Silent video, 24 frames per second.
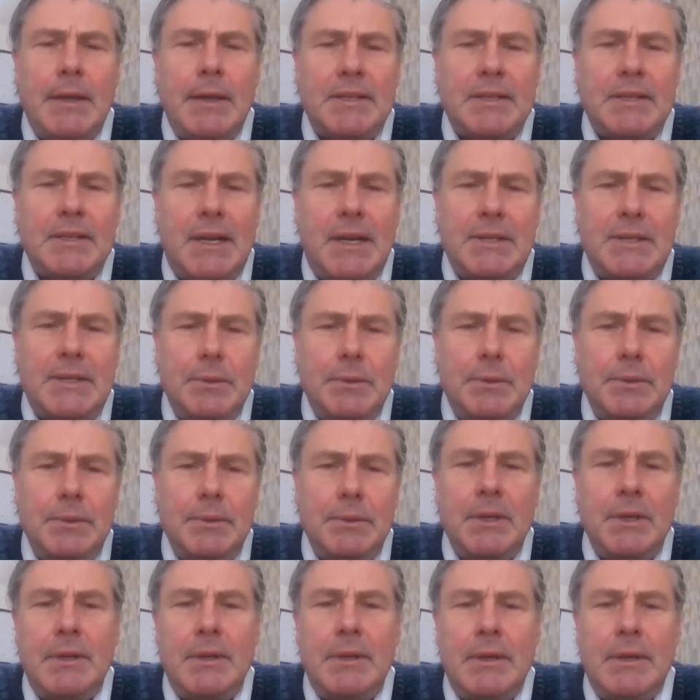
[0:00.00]

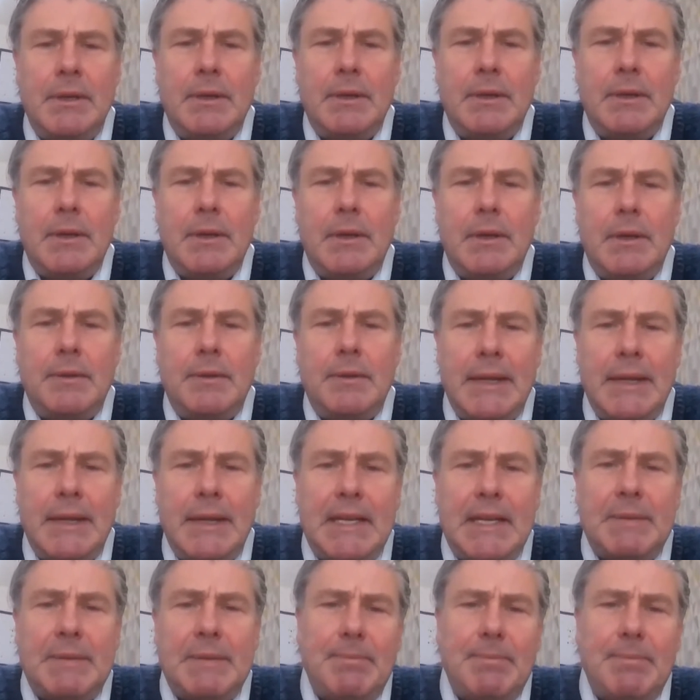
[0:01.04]
entitled "The
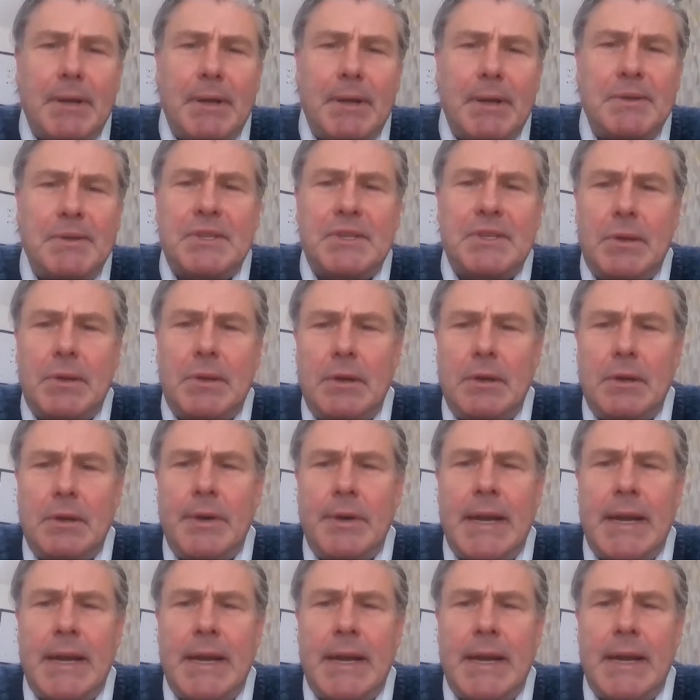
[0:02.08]
Need to Be Both
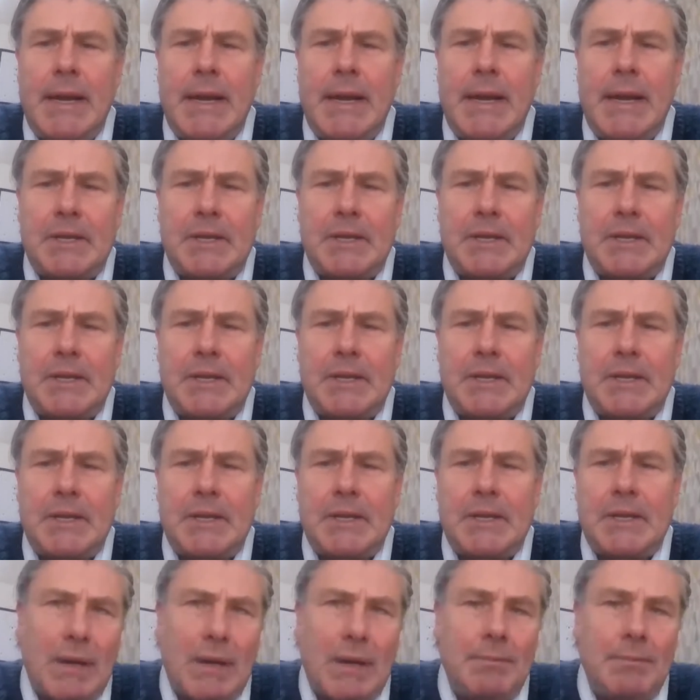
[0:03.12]
Scholar and Expert
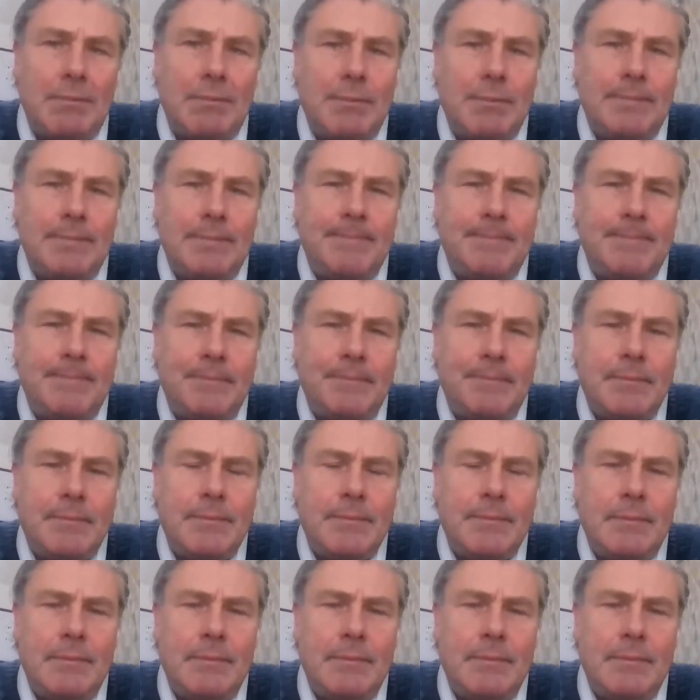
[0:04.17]
is an Urgent One."